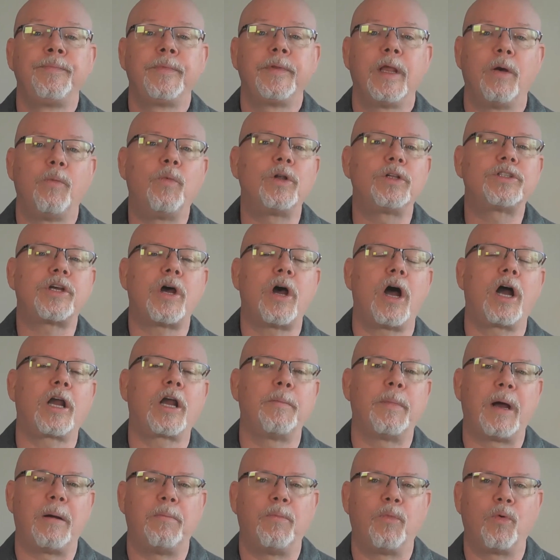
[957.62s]
And we'll talk
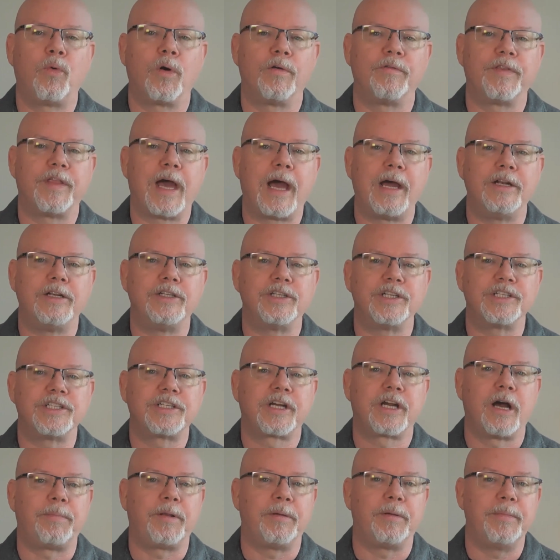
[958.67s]
about more of that in just a
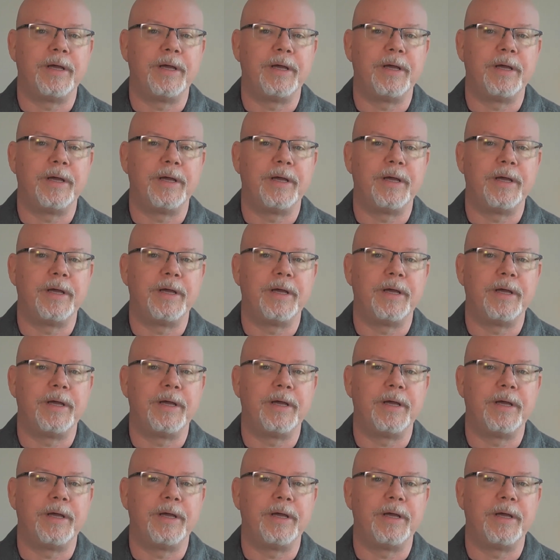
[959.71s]
couple of